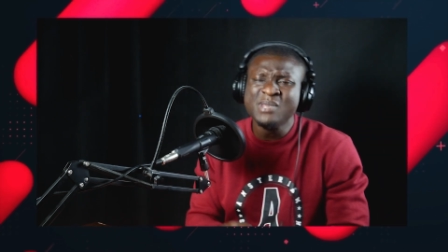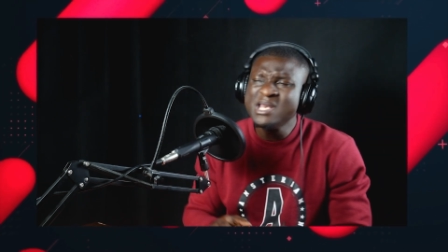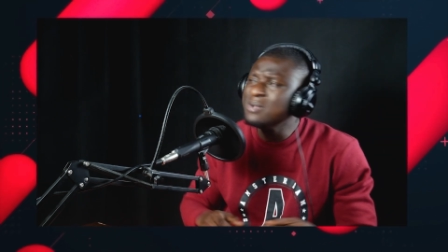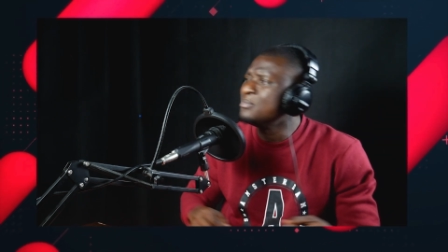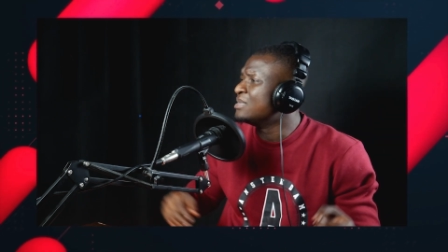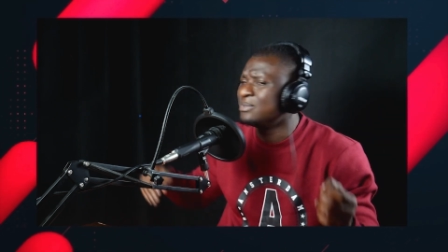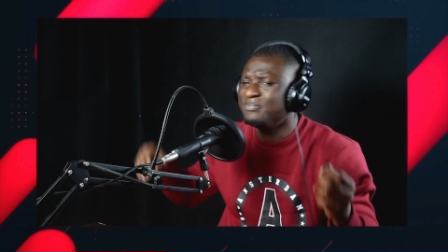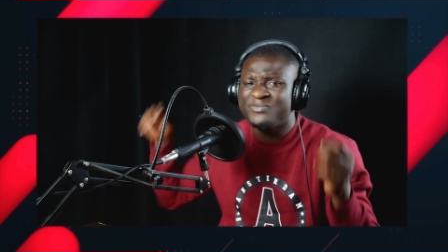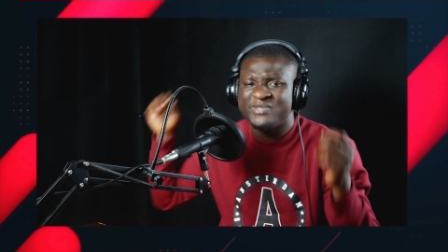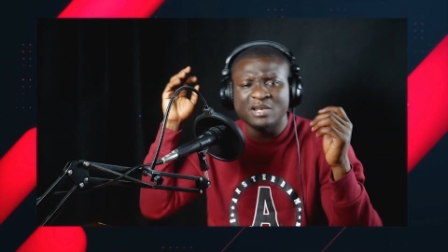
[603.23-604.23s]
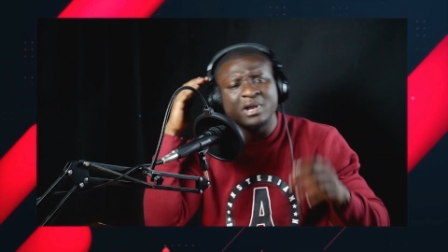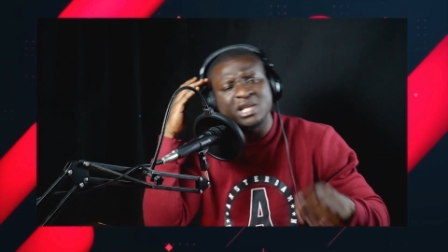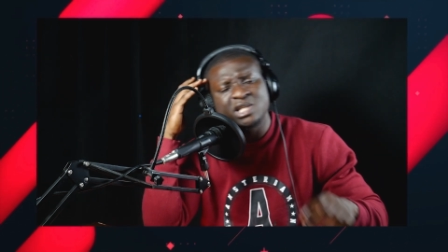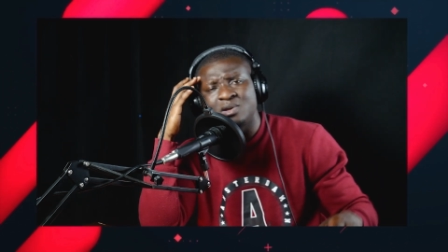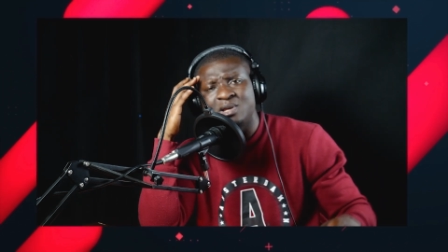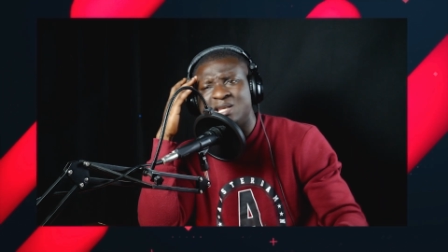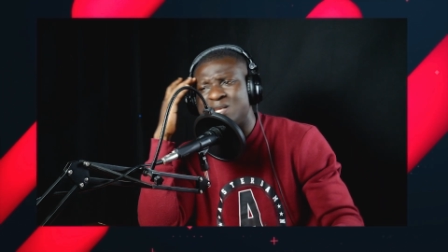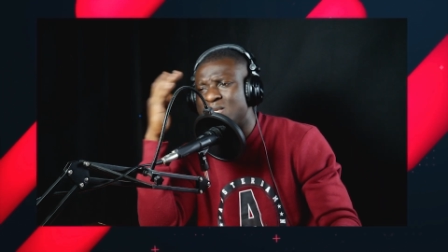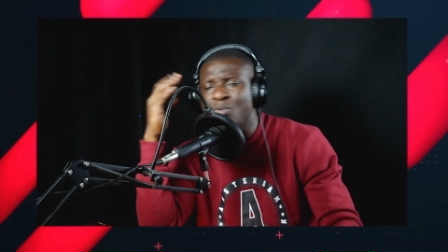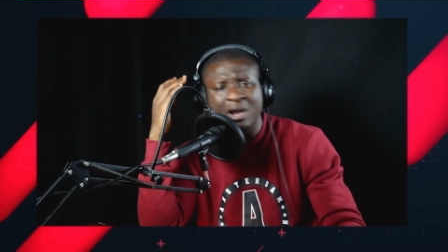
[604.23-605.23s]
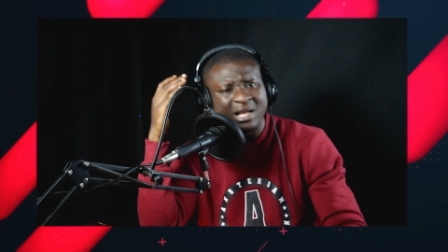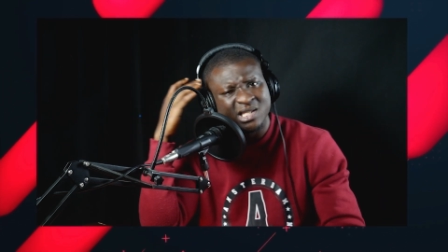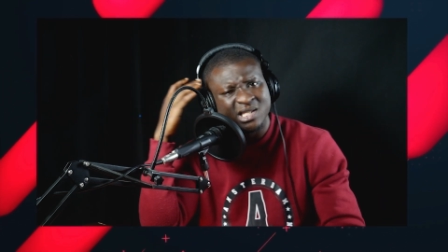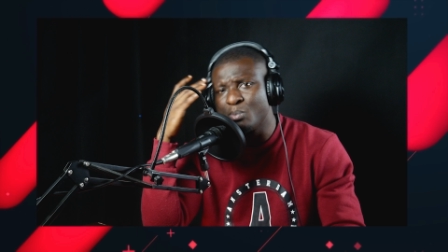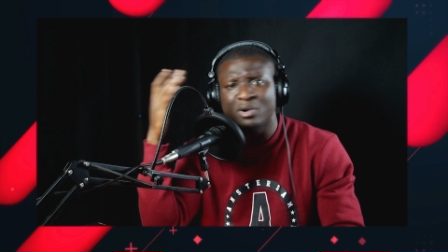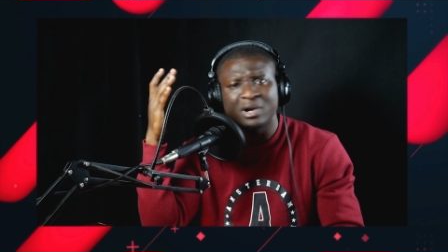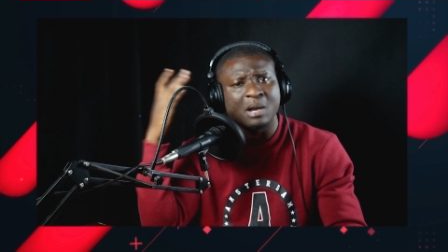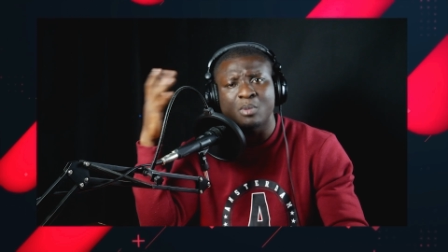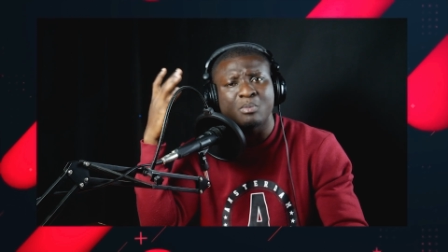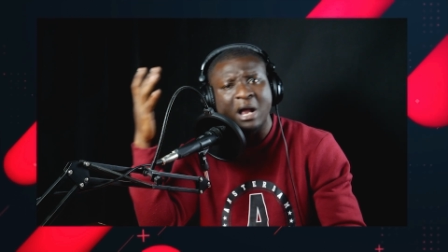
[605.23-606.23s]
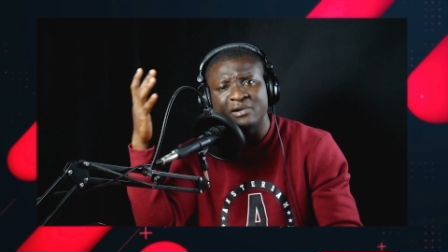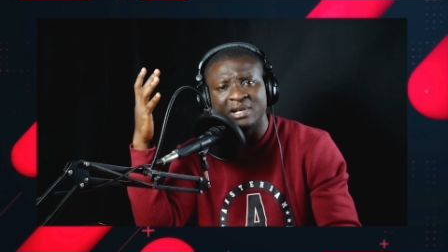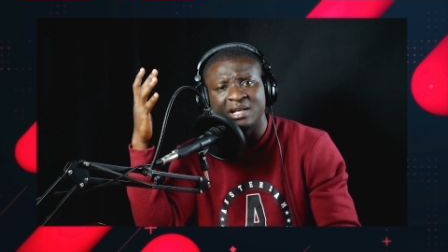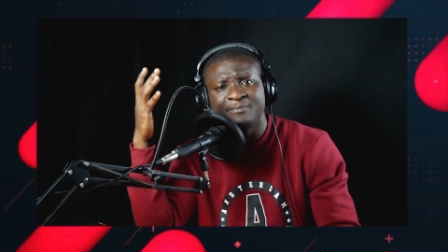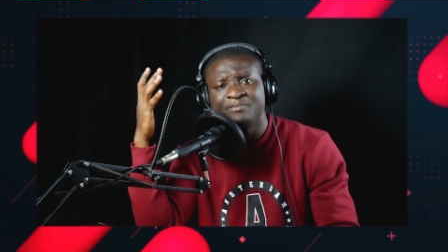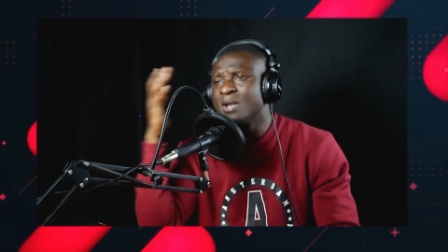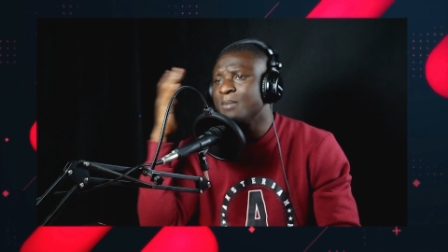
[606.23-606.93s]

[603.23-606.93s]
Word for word: minim generation the way you see programming ma adwene